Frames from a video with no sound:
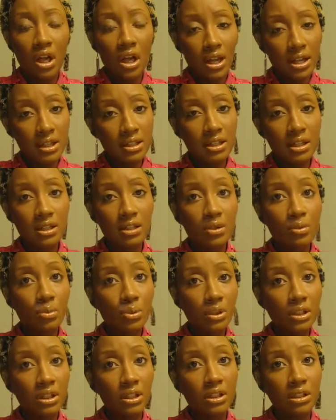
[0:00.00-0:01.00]
and it does a
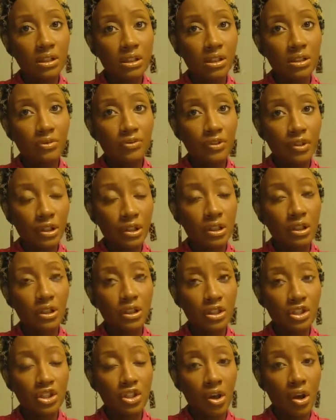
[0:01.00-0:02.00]
really good, fairly
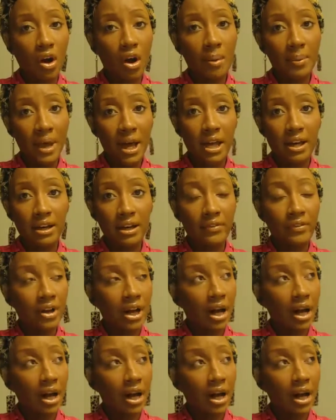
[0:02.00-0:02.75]
good job at it.